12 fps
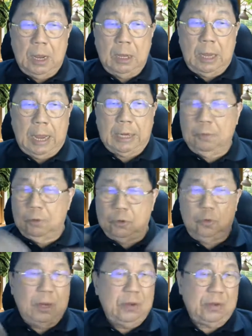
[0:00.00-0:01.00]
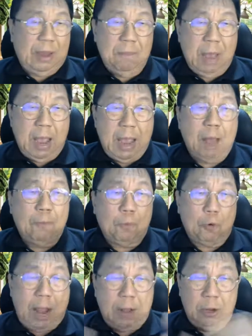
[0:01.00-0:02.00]
and he was doing some health
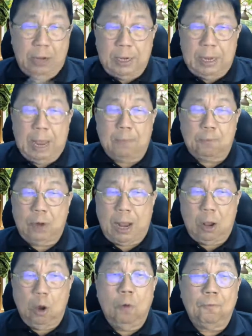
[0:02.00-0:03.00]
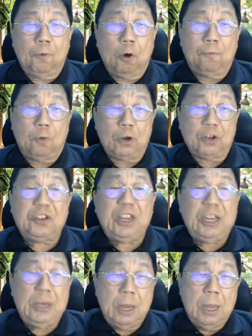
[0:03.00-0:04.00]
product, right? Health product, for the
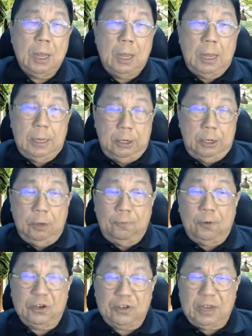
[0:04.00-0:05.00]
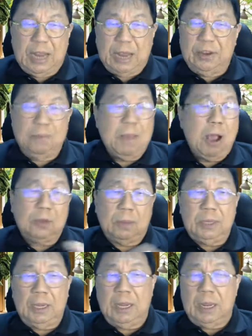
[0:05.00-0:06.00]
skin, for the skin eczema or
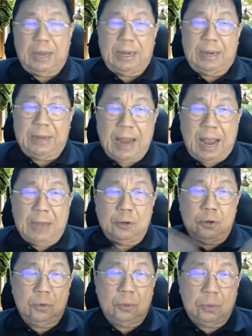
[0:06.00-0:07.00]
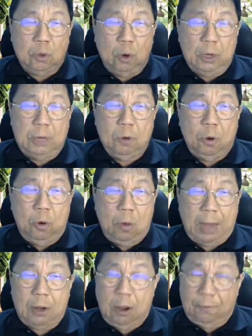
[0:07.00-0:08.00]
something like that. Then I told him,
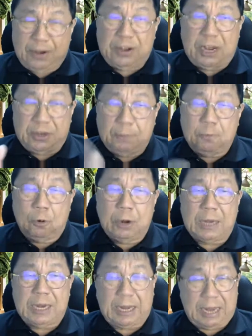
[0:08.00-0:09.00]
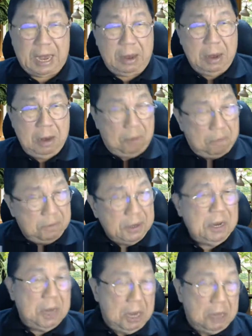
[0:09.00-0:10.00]
I got a fantastic product that can
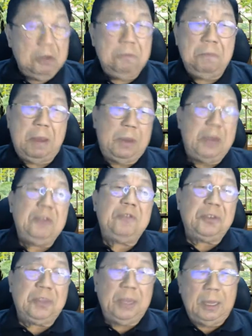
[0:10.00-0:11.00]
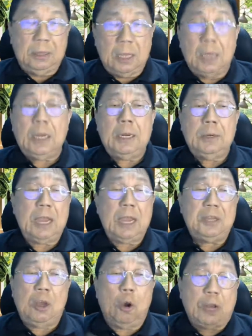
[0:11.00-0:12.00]
probably you may be interested in. Then he
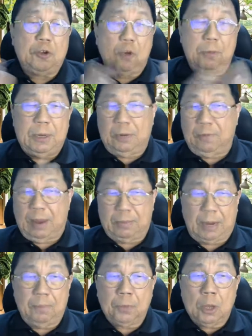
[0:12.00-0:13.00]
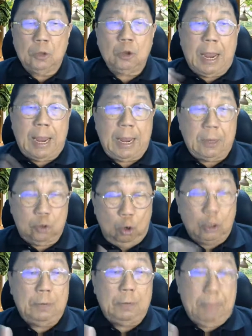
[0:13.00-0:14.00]
said, okay, show me the website. So I showed
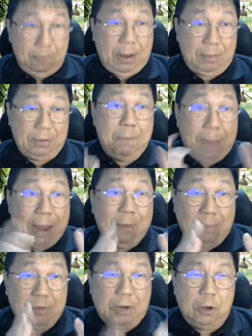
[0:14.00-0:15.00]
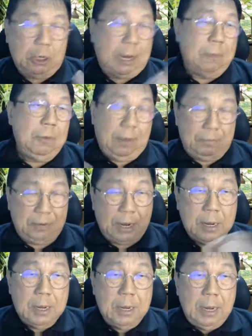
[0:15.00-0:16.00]
him my website, not the company website.
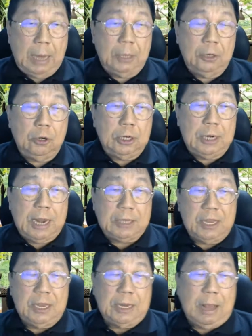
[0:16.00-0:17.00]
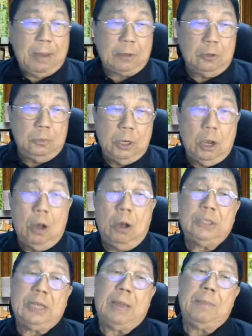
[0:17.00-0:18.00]
And the next thing he come back to me,
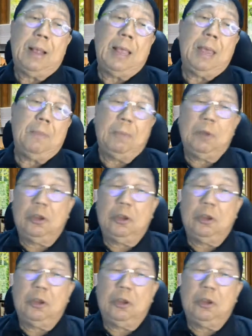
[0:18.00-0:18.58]
it's MLM, I'm not